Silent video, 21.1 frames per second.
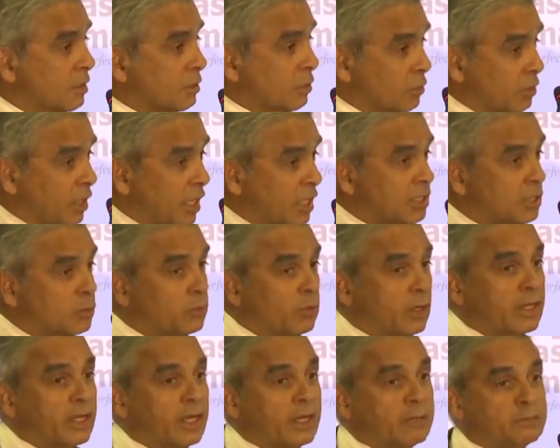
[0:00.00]
So that's
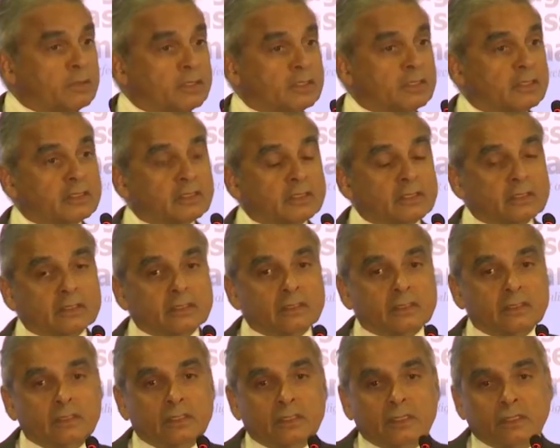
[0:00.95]
what happens
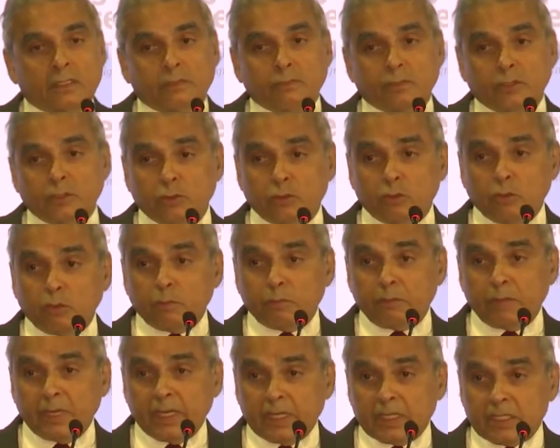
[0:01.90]
when you
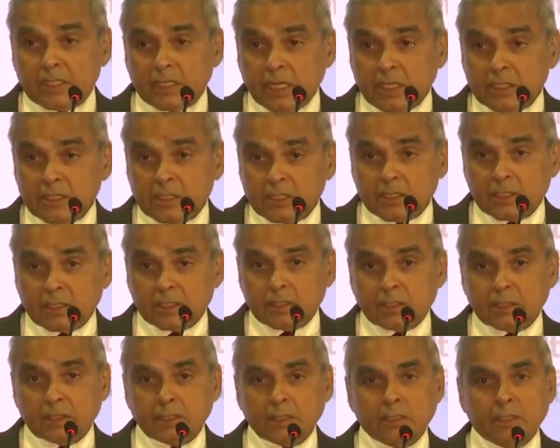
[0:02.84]
don't pay attention
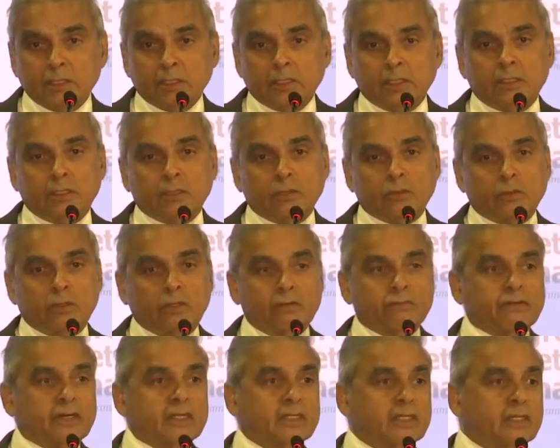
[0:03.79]
to
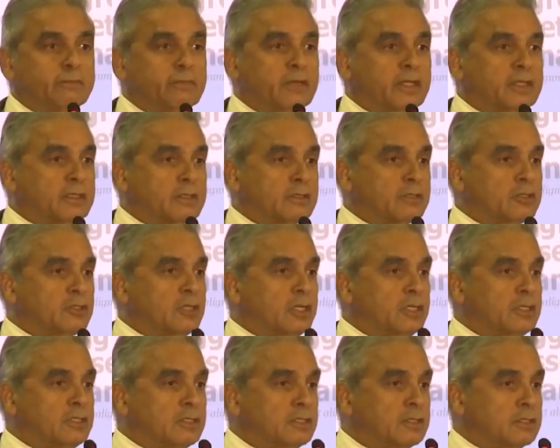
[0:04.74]
the fundamental
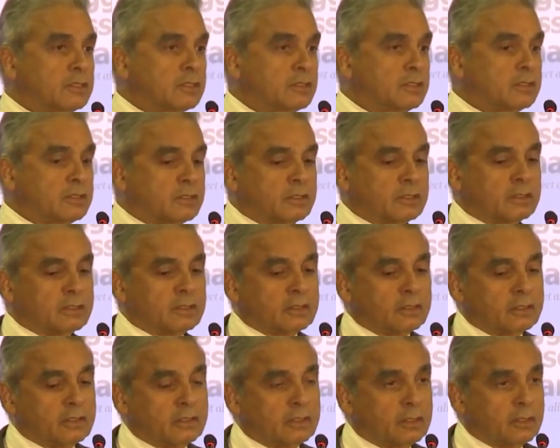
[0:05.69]
changes
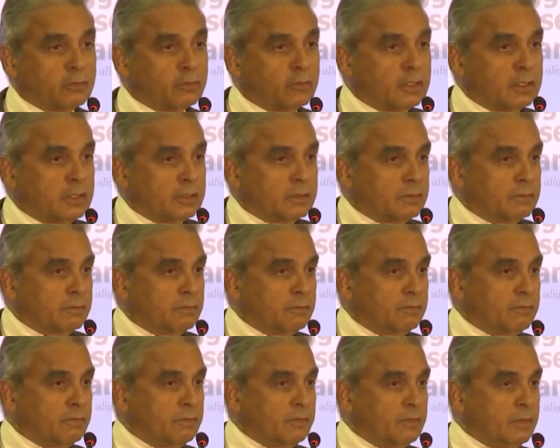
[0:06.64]
in the world.
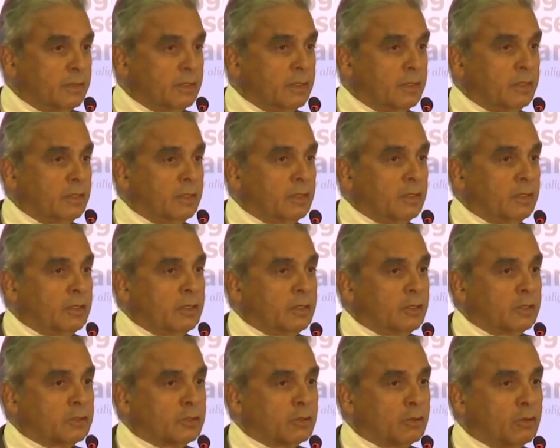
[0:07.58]

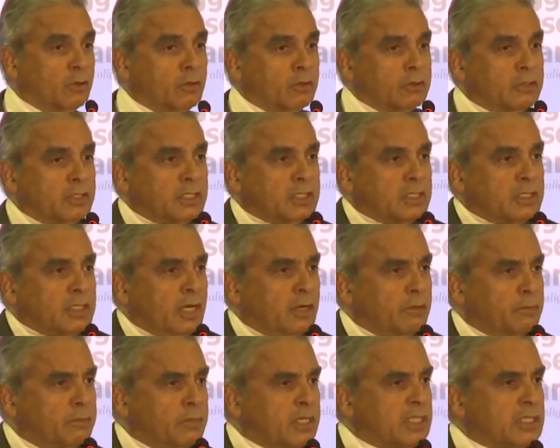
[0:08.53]
So all this
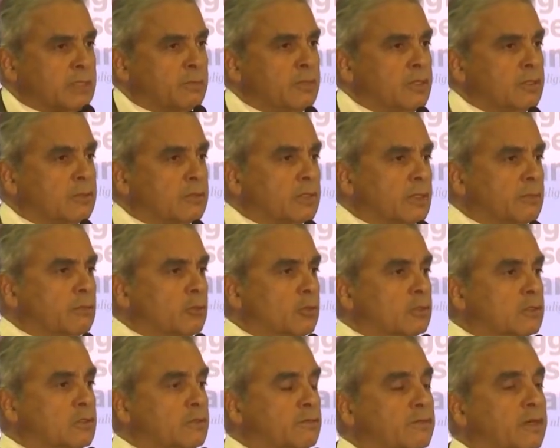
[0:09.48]
now brings me to the
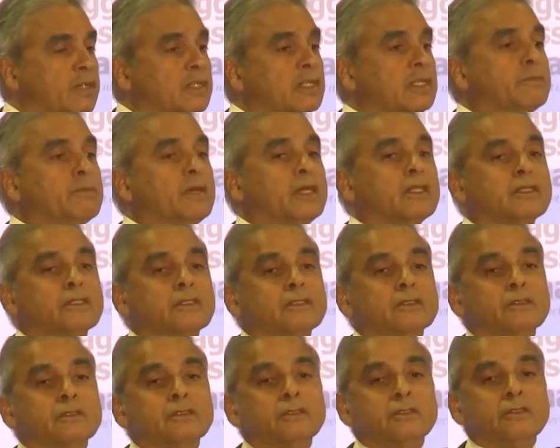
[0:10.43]
most
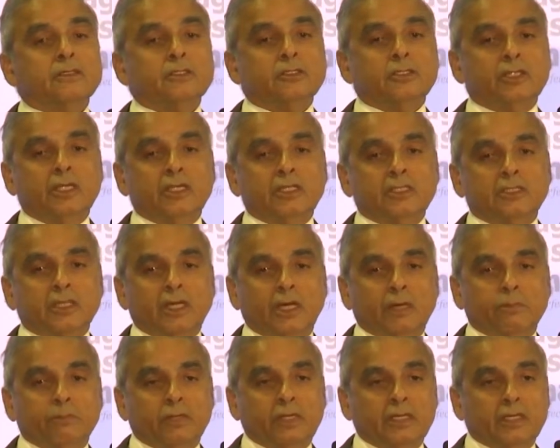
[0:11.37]
fundamental change
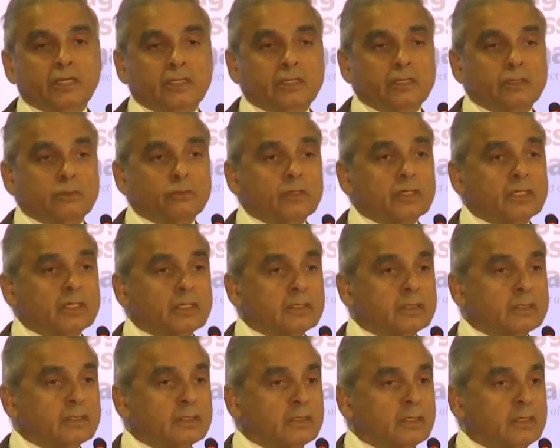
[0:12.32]
happening in the
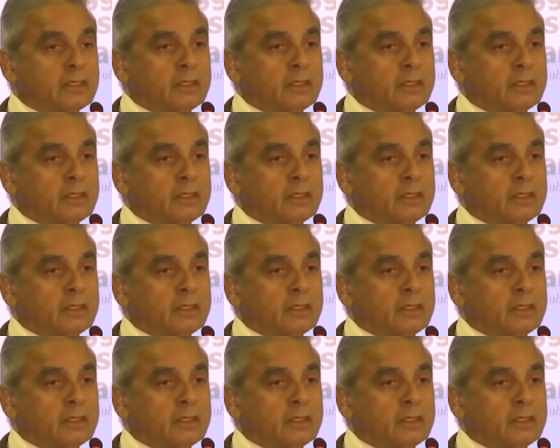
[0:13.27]
world,